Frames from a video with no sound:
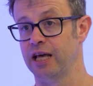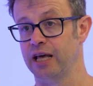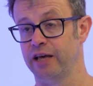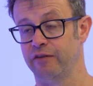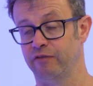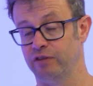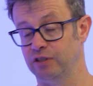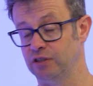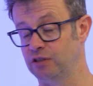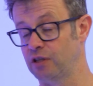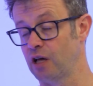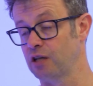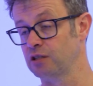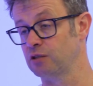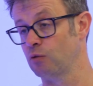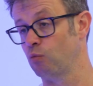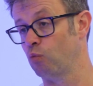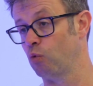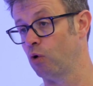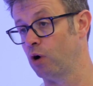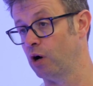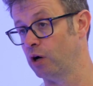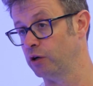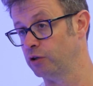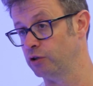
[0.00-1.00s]
If it doesn't
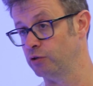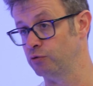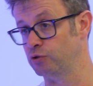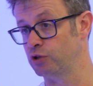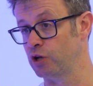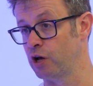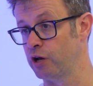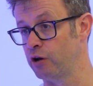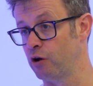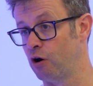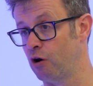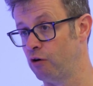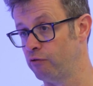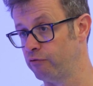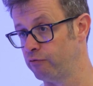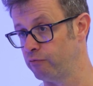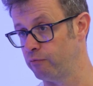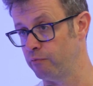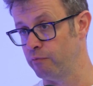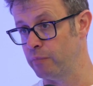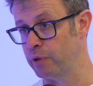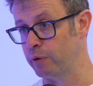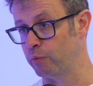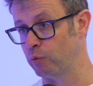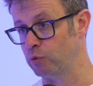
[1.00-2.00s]
work, you turn it off,
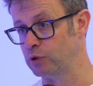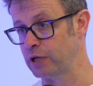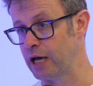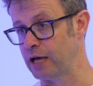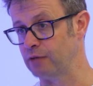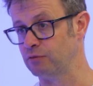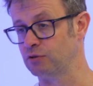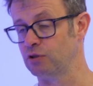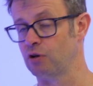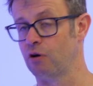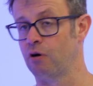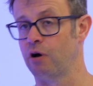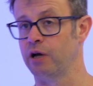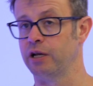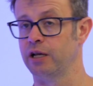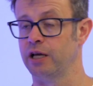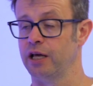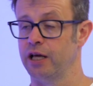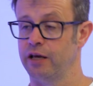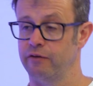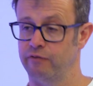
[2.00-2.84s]
minimal downside.